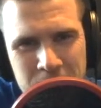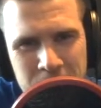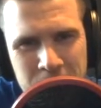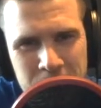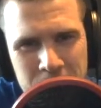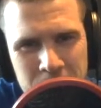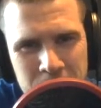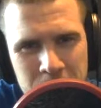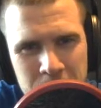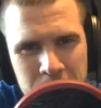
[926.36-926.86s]

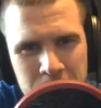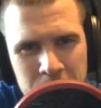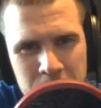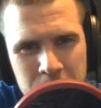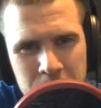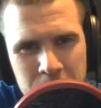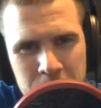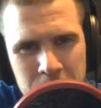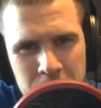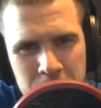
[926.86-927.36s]

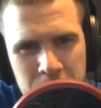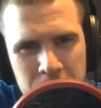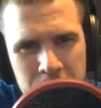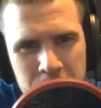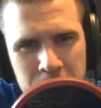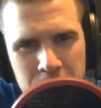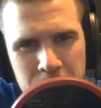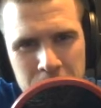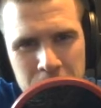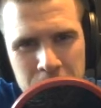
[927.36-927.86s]

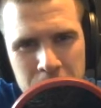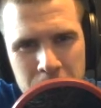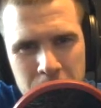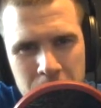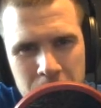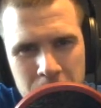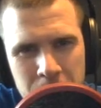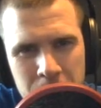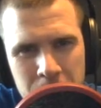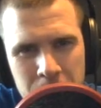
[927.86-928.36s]

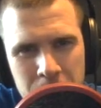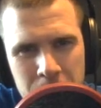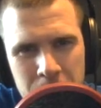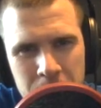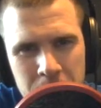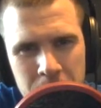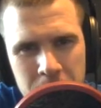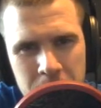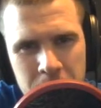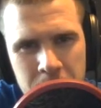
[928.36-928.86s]

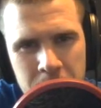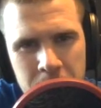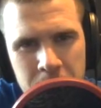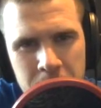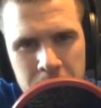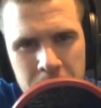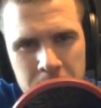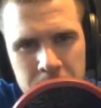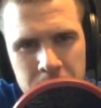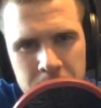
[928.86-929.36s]

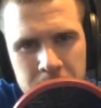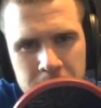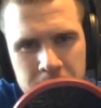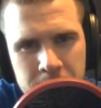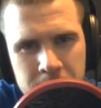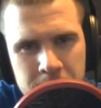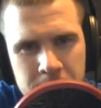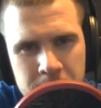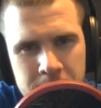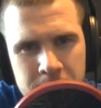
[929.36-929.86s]

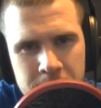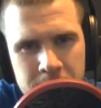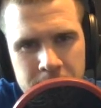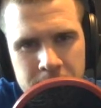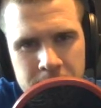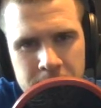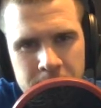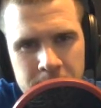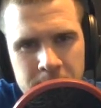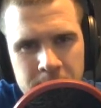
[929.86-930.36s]

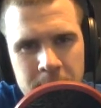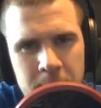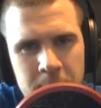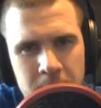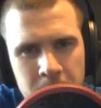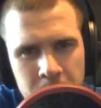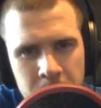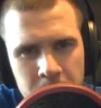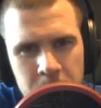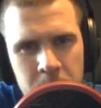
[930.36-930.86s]

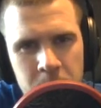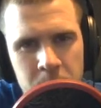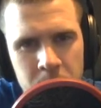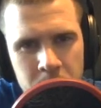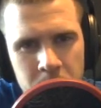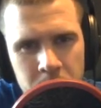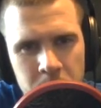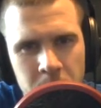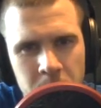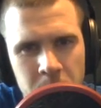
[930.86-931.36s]

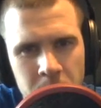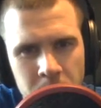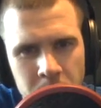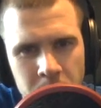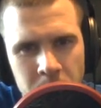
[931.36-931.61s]
(silent)